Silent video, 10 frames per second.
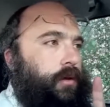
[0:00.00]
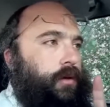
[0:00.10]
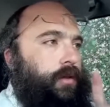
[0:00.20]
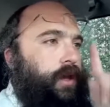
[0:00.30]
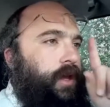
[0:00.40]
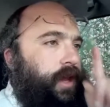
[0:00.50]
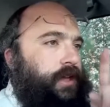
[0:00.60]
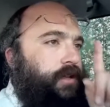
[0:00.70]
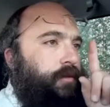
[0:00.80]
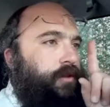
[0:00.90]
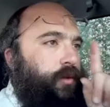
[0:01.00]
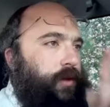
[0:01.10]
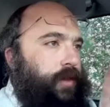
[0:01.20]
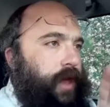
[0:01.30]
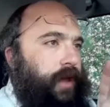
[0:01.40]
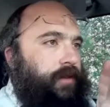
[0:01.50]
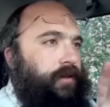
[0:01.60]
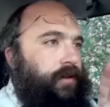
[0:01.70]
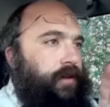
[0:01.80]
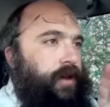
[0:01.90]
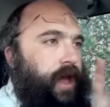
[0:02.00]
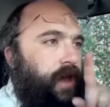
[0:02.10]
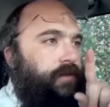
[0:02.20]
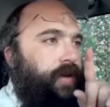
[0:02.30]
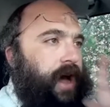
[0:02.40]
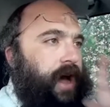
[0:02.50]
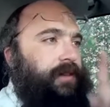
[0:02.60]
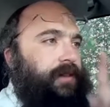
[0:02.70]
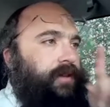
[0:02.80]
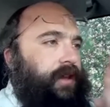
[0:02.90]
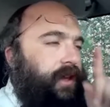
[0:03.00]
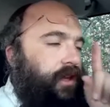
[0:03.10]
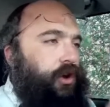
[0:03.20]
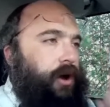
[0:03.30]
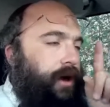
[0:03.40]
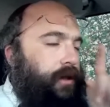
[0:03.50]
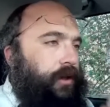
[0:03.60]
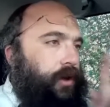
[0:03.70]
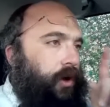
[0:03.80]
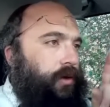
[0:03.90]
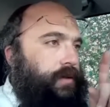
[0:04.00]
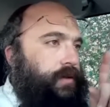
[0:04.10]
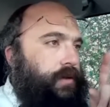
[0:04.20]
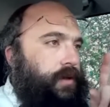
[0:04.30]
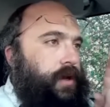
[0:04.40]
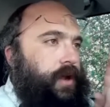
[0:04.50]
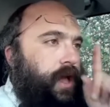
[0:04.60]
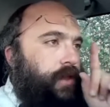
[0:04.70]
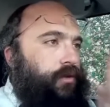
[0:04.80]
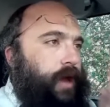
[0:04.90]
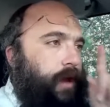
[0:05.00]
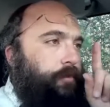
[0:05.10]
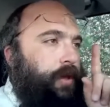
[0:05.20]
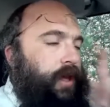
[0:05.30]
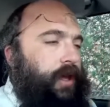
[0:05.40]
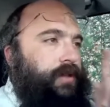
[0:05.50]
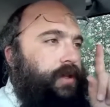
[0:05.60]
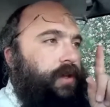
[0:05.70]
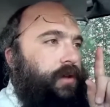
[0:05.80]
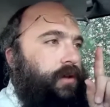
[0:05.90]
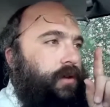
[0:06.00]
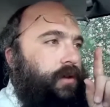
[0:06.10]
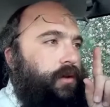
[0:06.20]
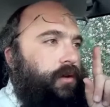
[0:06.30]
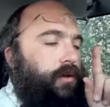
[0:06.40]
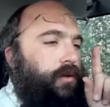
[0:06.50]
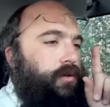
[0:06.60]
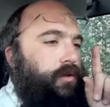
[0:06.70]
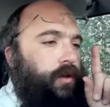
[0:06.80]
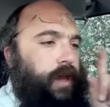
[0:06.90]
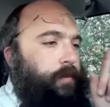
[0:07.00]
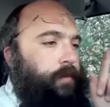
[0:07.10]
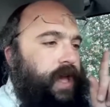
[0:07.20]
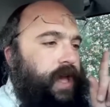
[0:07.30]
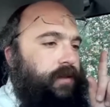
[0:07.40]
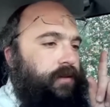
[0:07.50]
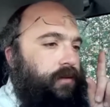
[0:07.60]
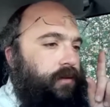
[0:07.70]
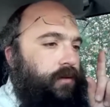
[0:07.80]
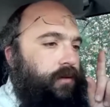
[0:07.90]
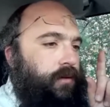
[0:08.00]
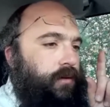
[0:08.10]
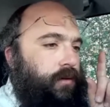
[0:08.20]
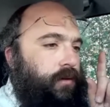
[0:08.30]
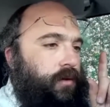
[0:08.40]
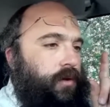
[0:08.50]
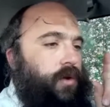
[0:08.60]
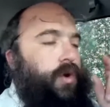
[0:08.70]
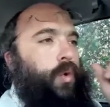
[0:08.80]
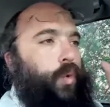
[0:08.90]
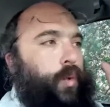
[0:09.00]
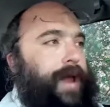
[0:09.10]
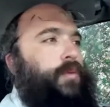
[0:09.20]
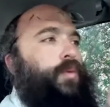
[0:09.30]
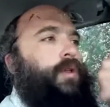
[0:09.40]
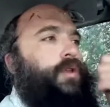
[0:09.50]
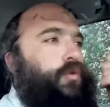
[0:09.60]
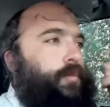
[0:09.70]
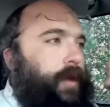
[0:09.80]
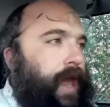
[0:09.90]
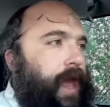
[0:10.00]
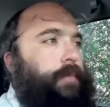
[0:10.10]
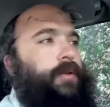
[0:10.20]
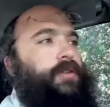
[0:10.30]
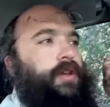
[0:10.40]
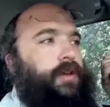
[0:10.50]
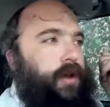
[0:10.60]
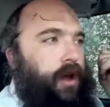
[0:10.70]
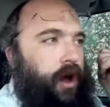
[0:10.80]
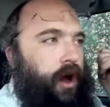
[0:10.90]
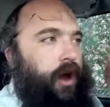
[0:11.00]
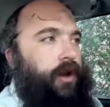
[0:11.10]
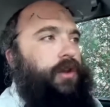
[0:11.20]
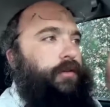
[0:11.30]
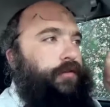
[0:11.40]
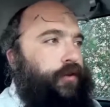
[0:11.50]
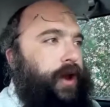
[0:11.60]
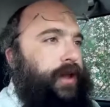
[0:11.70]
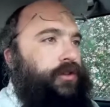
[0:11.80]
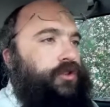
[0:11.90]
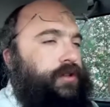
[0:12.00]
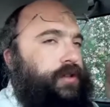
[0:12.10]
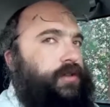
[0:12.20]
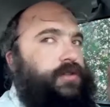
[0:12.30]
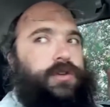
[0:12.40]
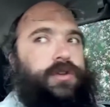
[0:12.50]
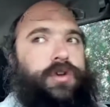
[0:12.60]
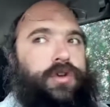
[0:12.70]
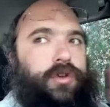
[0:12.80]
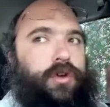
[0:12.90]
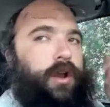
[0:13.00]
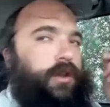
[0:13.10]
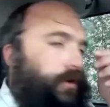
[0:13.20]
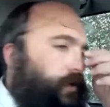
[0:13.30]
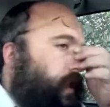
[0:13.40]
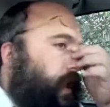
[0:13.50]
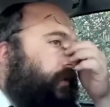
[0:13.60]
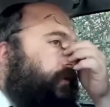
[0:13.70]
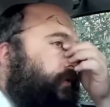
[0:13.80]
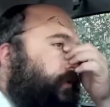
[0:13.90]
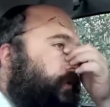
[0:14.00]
The connection between that and Va'al Tehi Noach Lichos, and do not be easy to get upset. When will you be able to honor your friend just as you honor yourself